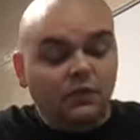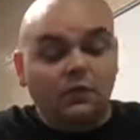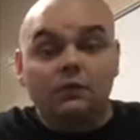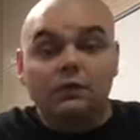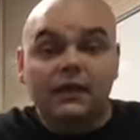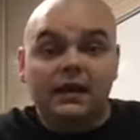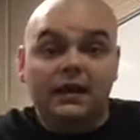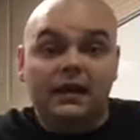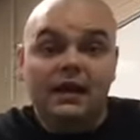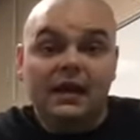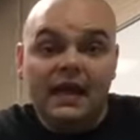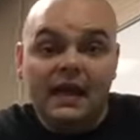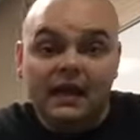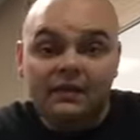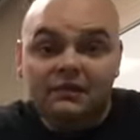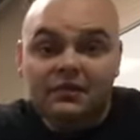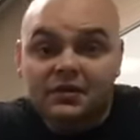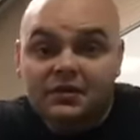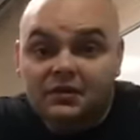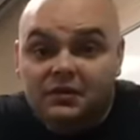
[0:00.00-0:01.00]
a week and a
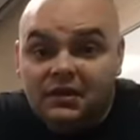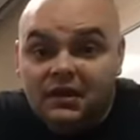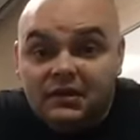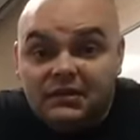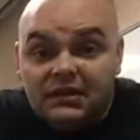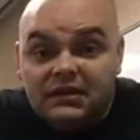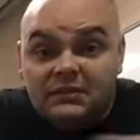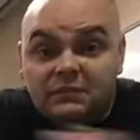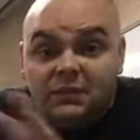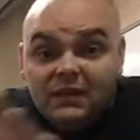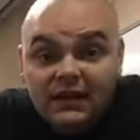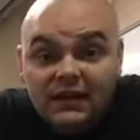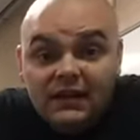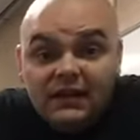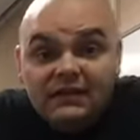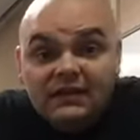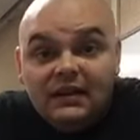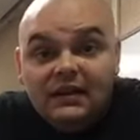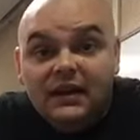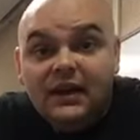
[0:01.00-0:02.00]
half to do this. It's plenty
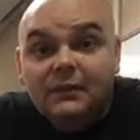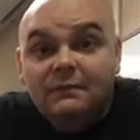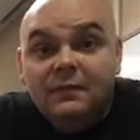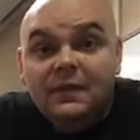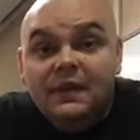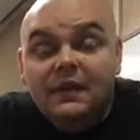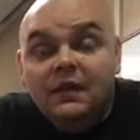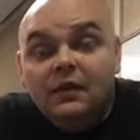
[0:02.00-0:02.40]
of time.